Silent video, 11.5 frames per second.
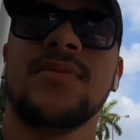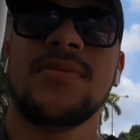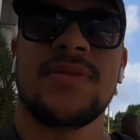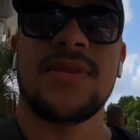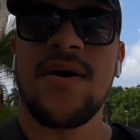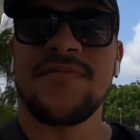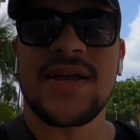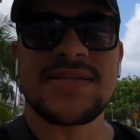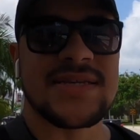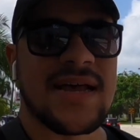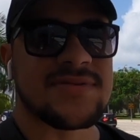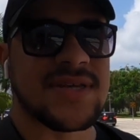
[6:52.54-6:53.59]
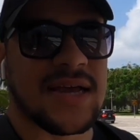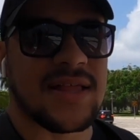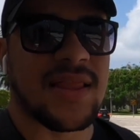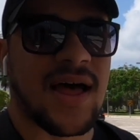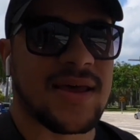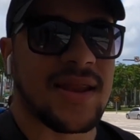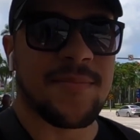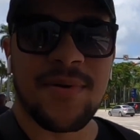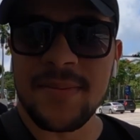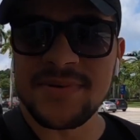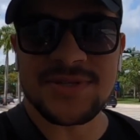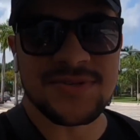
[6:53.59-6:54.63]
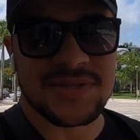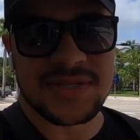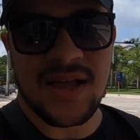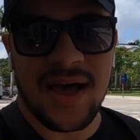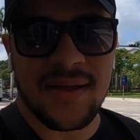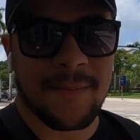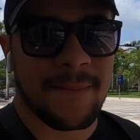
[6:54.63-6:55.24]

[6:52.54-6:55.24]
Now, if that sounds like a lot, I promise you it's not.